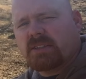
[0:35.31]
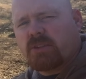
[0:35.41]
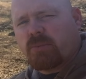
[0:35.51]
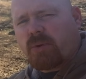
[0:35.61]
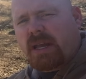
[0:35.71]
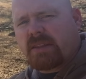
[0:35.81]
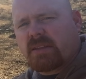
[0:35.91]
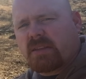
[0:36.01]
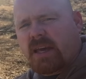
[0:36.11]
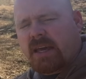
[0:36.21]
to break
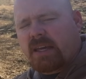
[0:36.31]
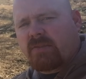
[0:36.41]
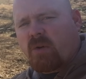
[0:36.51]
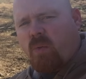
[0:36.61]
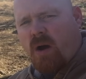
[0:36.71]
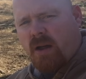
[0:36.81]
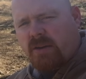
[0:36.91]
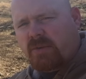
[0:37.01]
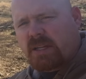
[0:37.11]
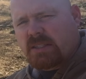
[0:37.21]
the leg of a
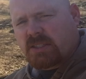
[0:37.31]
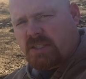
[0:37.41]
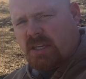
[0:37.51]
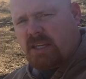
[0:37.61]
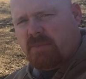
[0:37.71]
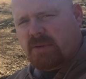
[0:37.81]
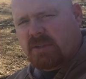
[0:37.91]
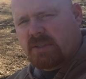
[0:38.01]
wandering sheep